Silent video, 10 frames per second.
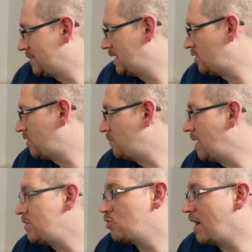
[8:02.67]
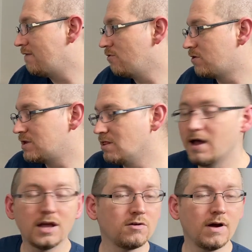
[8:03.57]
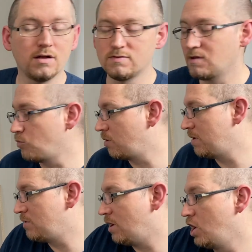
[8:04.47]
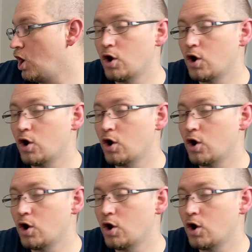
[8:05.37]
you know, that maybe you have already lying around somewhere, maybe a,